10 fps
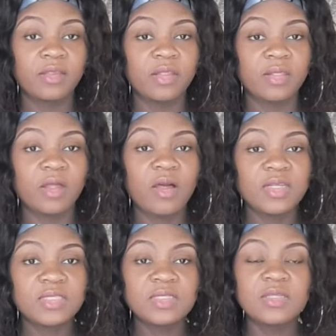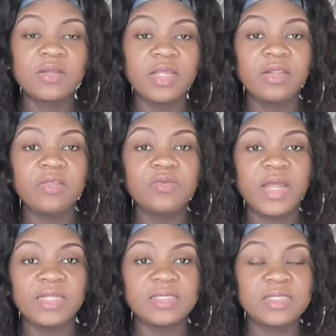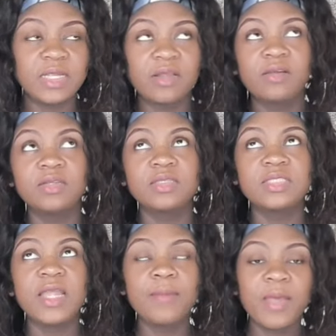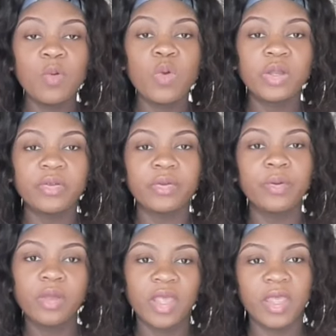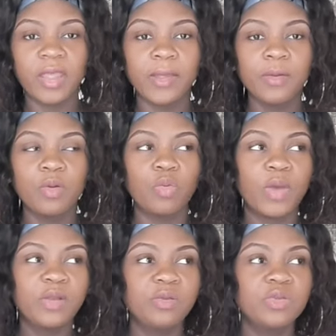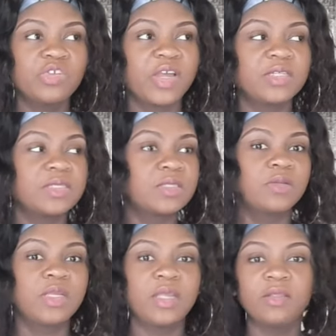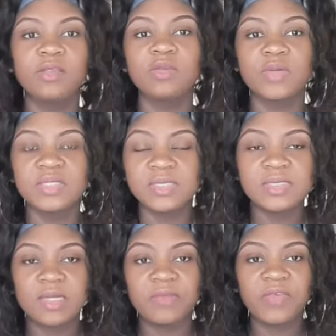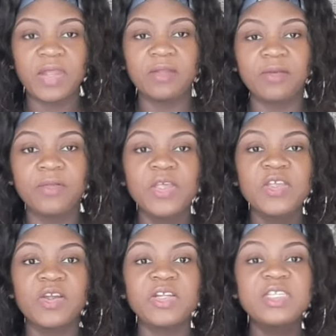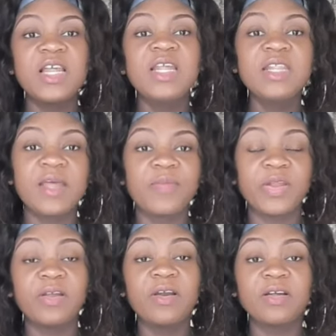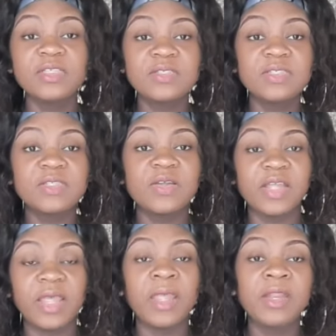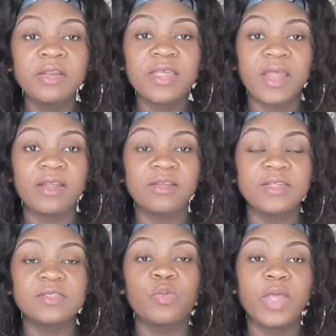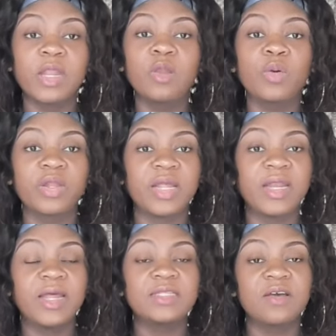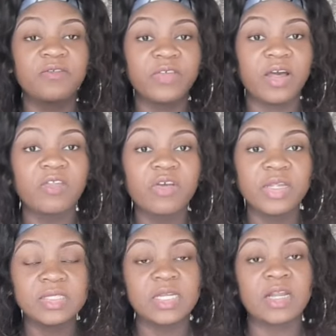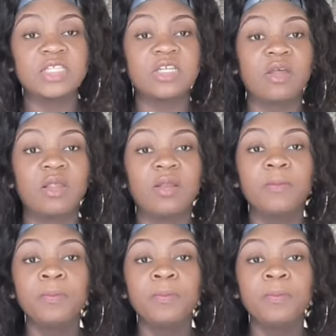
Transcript: The cost to study in the United States, because they might be wondering, okay, why don't you try to study in the US instead of Canada? You're telling them that the cost to study in Canada is way lower than that of other international